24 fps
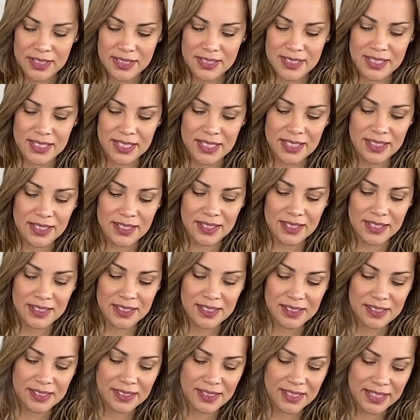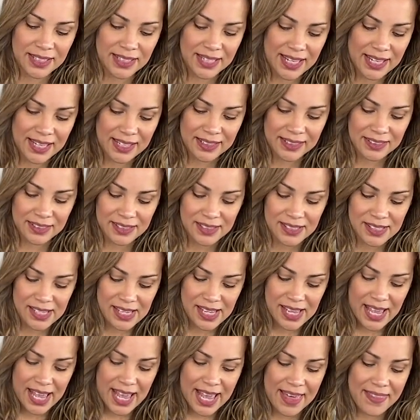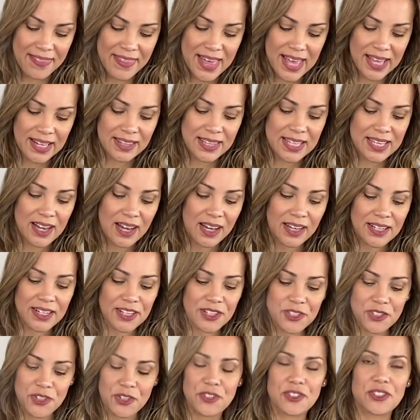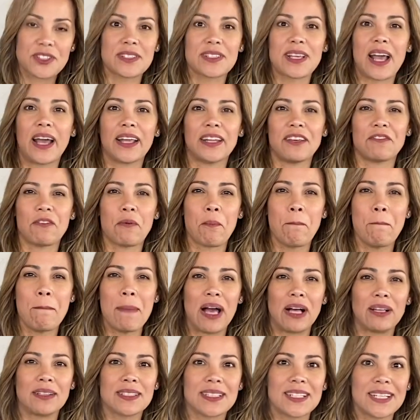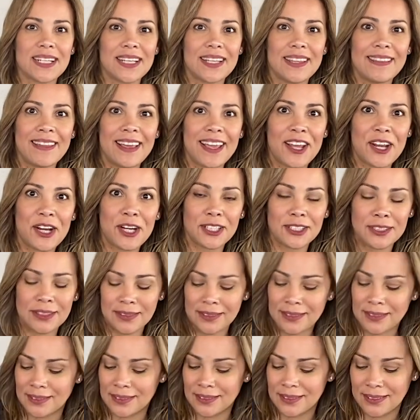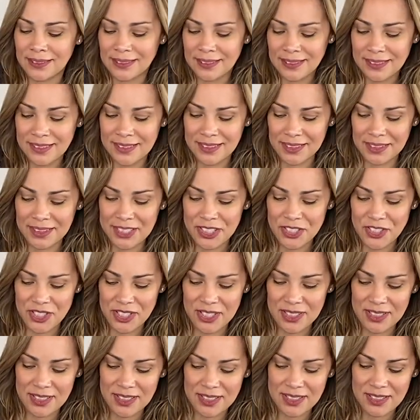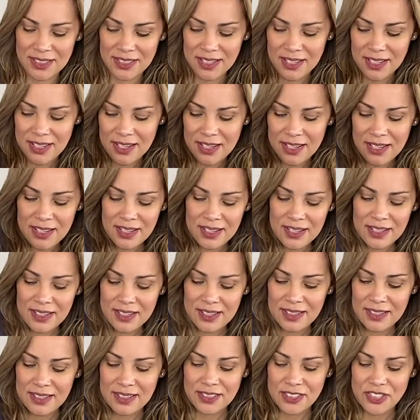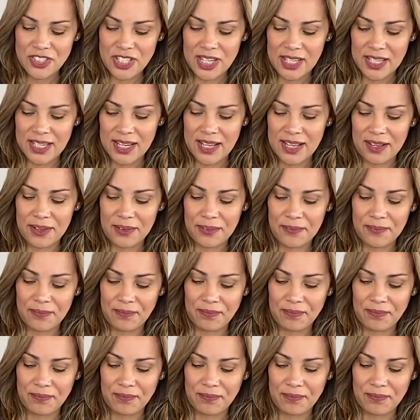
See? Look at that. And then the onions are just kind of melted in there. Oh, delicious. Check it out.